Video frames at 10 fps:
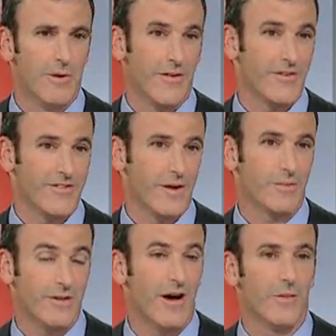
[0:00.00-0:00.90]
but at the
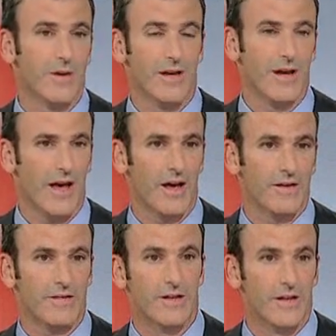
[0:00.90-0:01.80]
same time, it
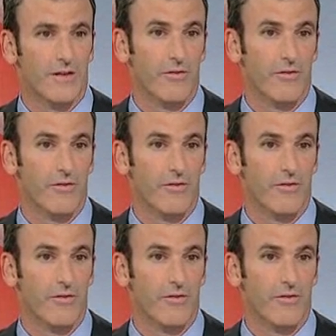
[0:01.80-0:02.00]
has